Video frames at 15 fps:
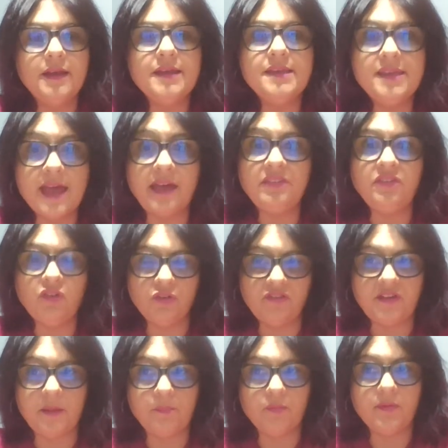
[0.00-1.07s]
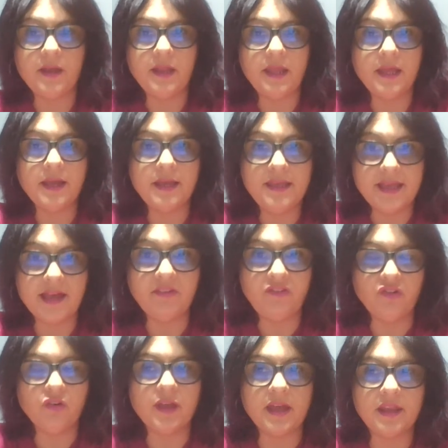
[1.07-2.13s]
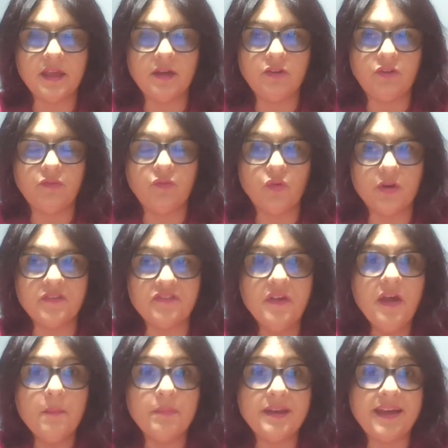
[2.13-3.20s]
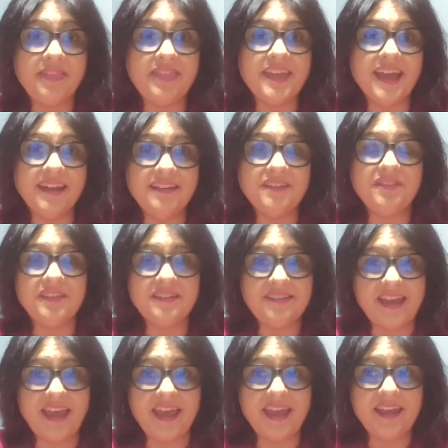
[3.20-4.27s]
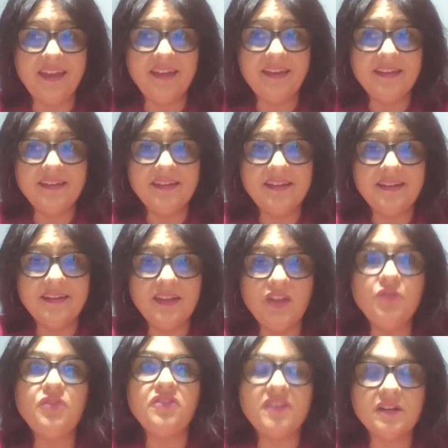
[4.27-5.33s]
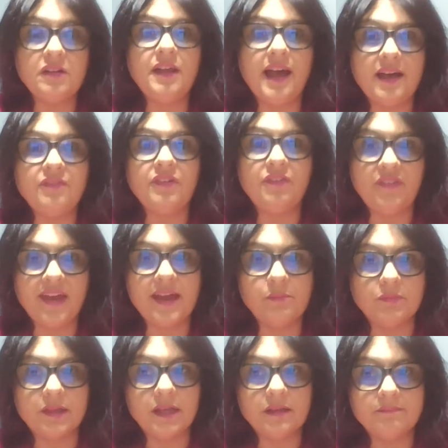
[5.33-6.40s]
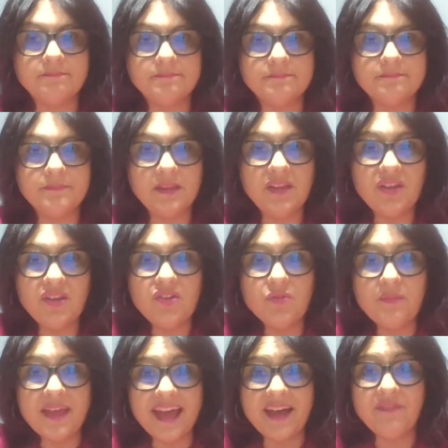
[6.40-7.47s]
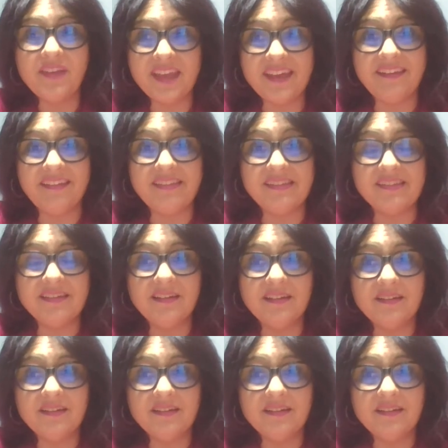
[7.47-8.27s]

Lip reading: Yes, you're separating. Yes, you're getting a divorce, but at the end of the day, you still have a family. You may have kids.